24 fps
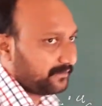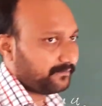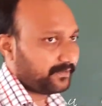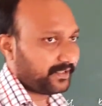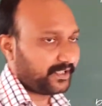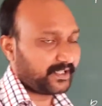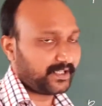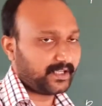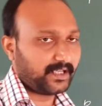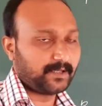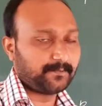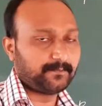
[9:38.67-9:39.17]

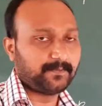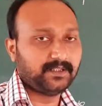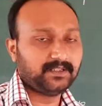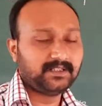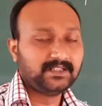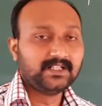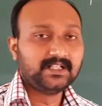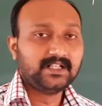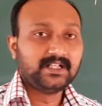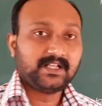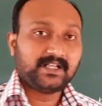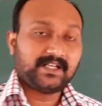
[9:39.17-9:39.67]
variable,
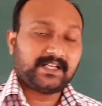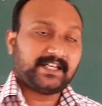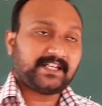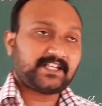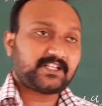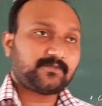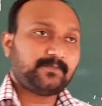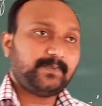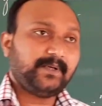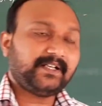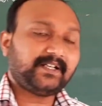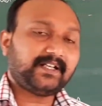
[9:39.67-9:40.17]

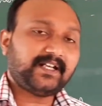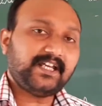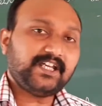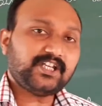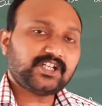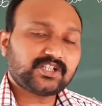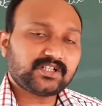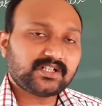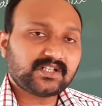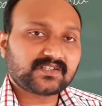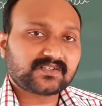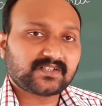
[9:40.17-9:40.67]

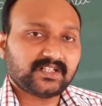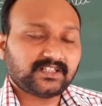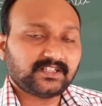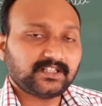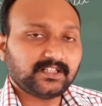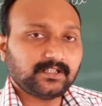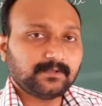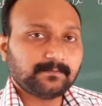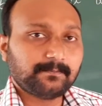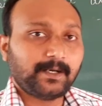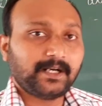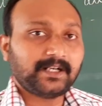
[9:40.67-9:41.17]
expectation is
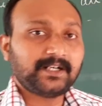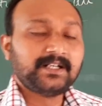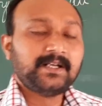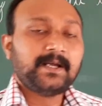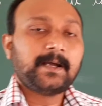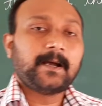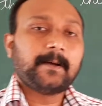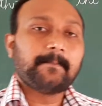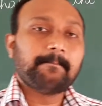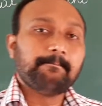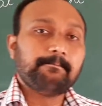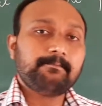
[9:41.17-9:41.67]
nothing
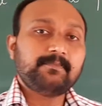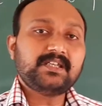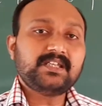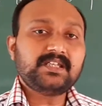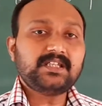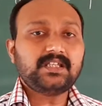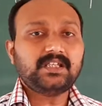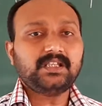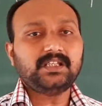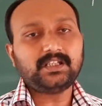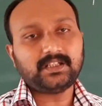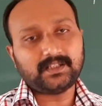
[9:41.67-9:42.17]
but
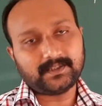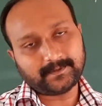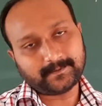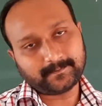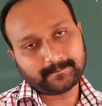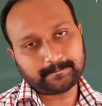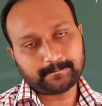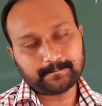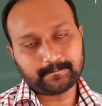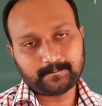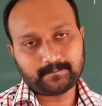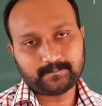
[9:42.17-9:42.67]

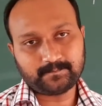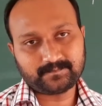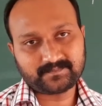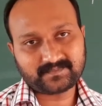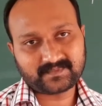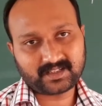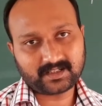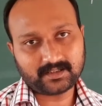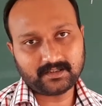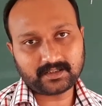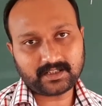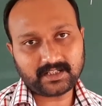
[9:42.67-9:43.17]

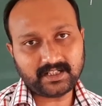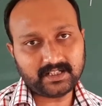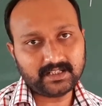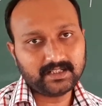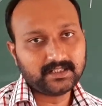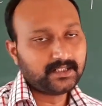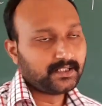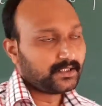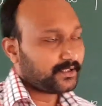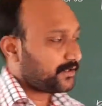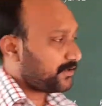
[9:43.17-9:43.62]
mean. Okay,